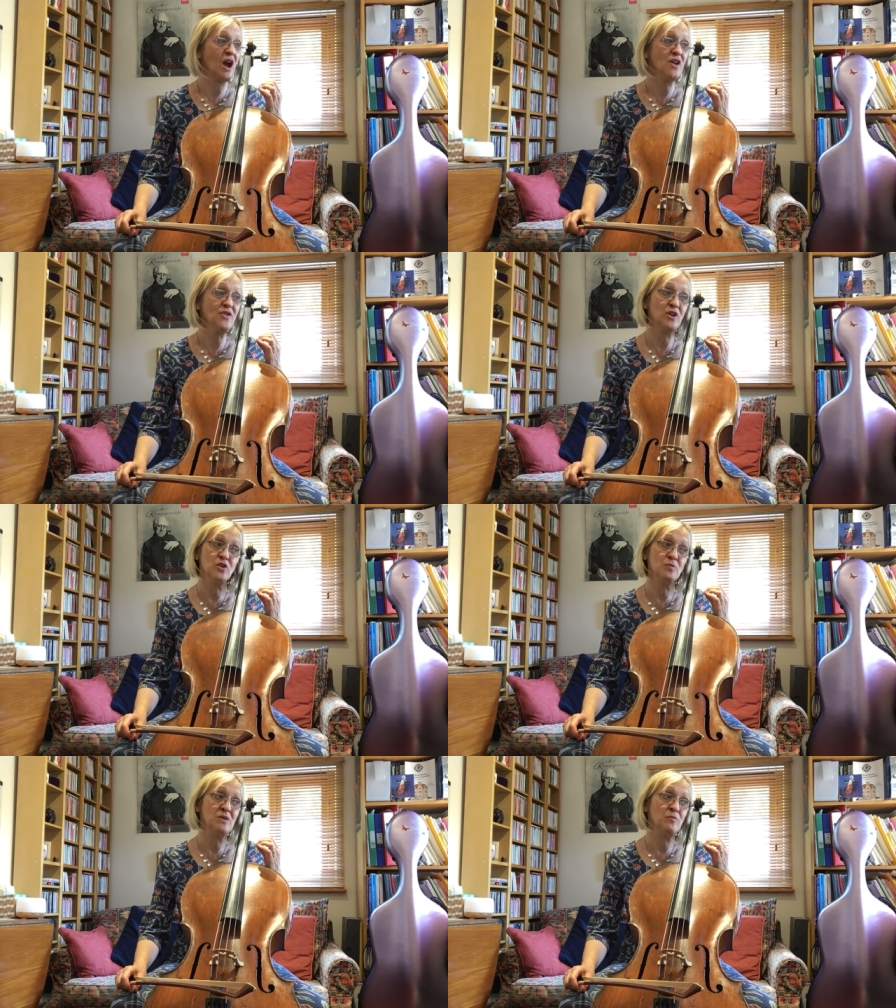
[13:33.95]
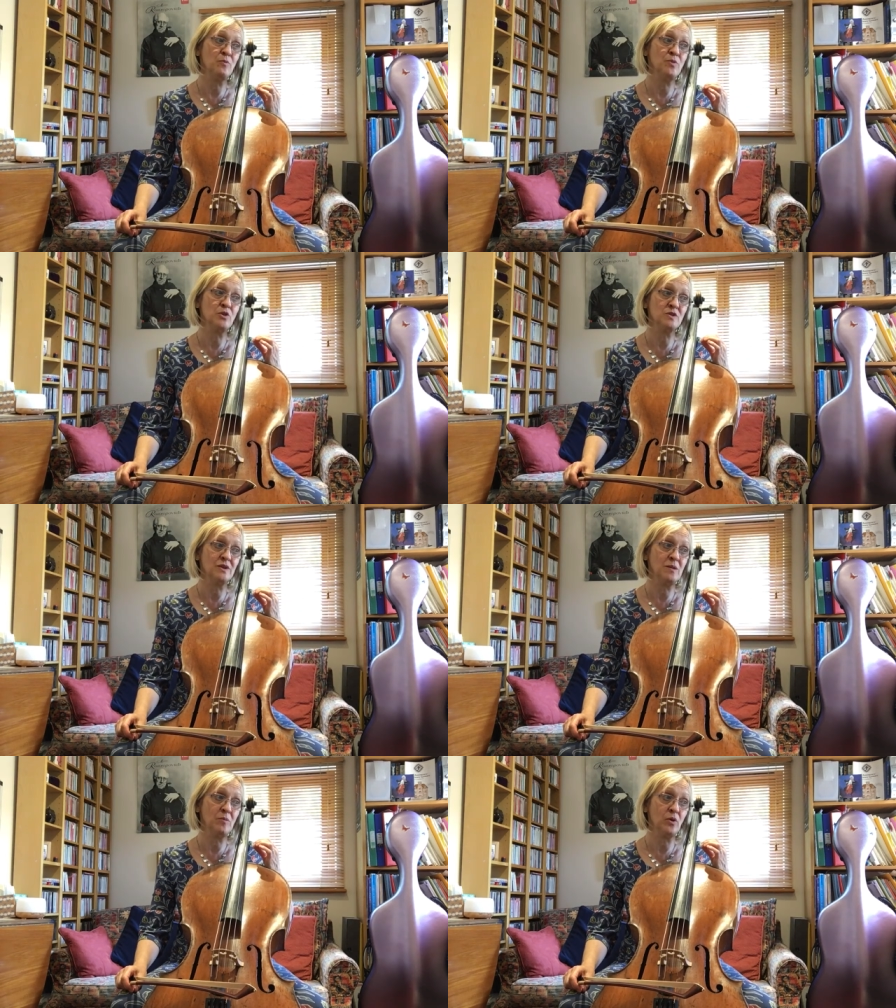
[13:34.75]
think could be beautifully
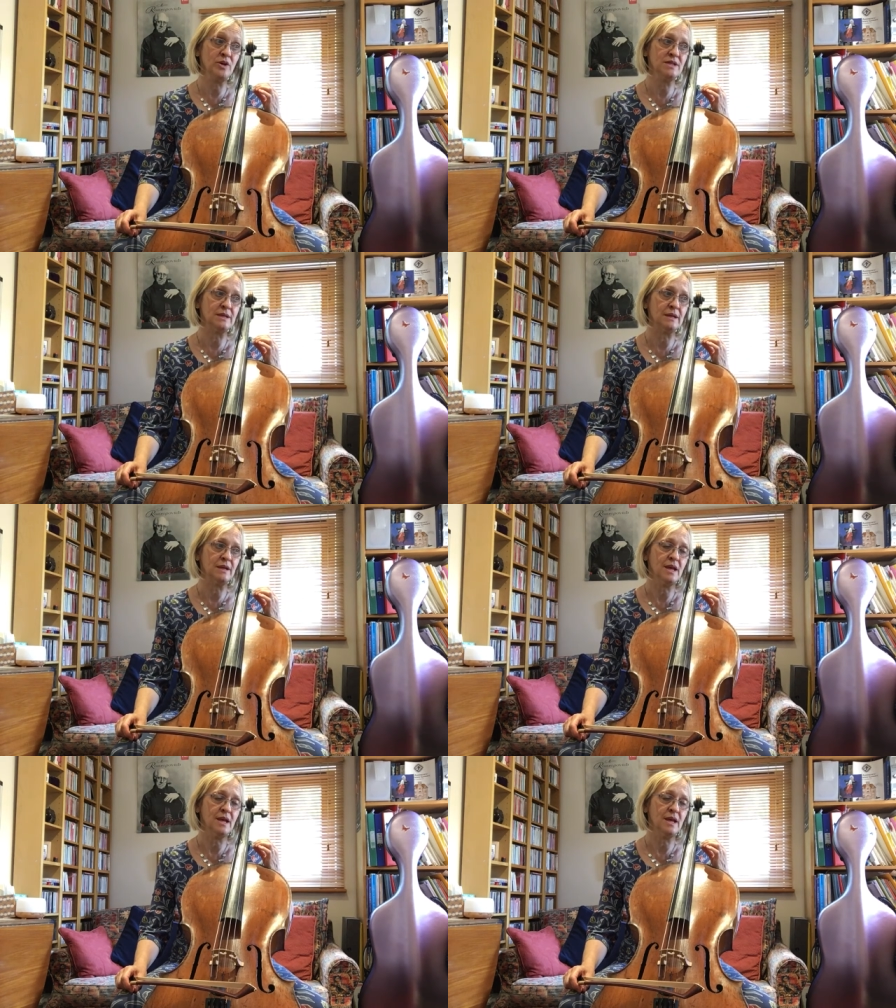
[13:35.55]
employed here.